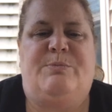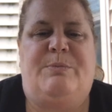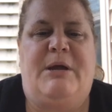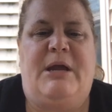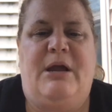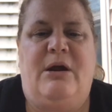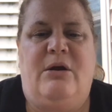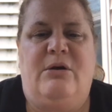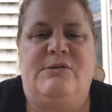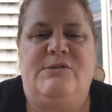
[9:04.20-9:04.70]

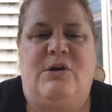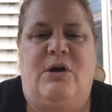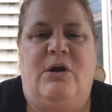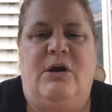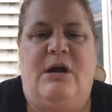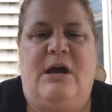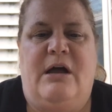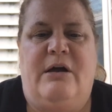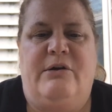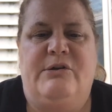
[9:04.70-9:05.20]
pairs our
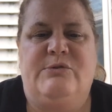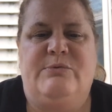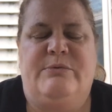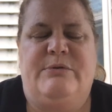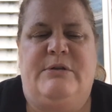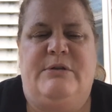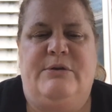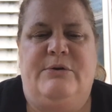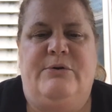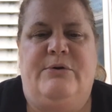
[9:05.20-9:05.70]
college with
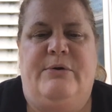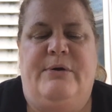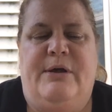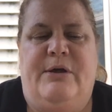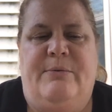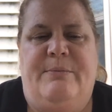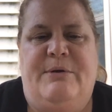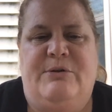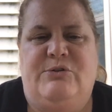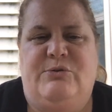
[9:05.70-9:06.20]
a local
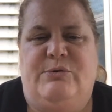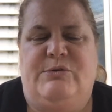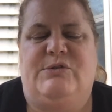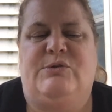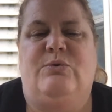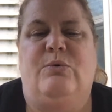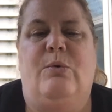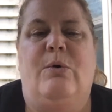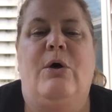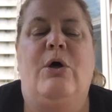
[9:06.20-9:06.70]
elementary
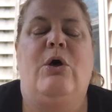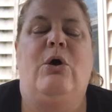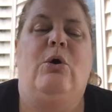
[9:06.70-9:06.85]
school.